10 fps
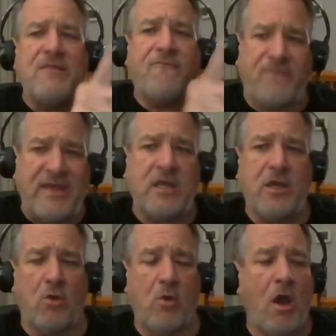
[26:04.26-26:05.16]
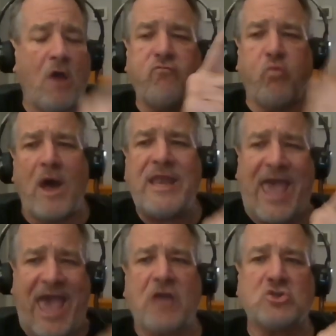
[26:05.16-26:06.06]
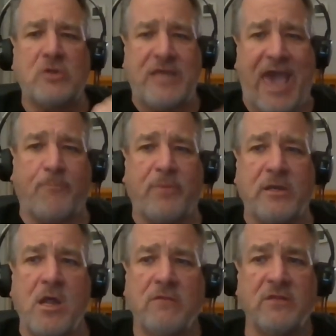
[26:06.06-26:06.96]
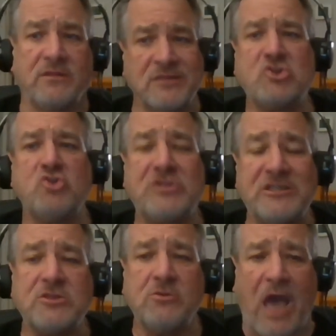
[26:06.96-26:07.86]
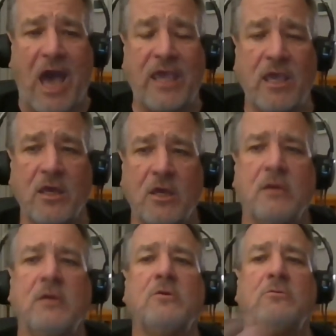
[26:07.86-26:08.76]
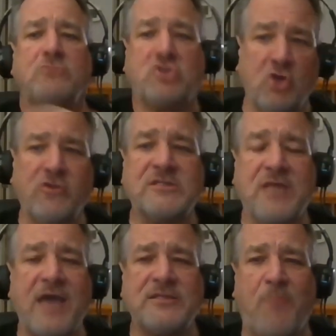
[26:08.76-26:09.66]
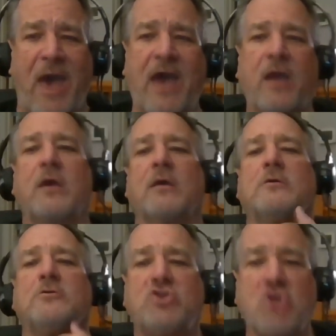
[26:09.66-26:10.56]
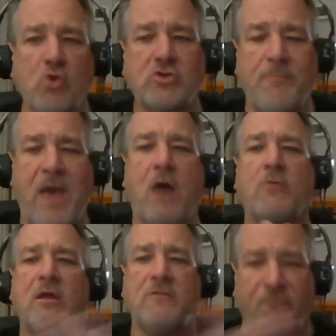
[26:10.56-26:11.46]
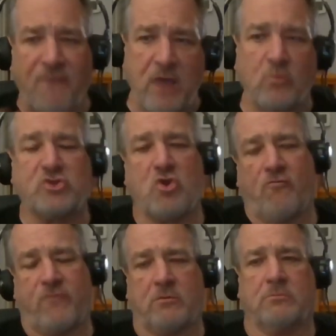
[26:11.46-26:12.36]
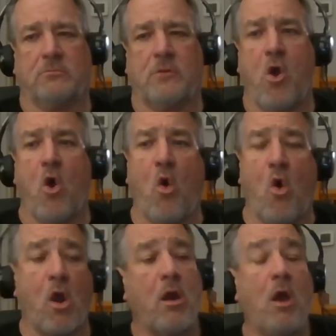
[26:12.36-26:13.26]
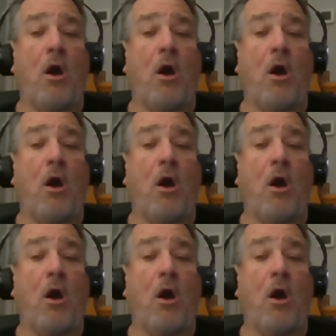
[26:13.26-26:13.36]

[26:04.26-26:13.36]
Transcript: video of what actually happened, that this jiu-jitsu guy took this guy's back, choked him out, and the fight was over. Or,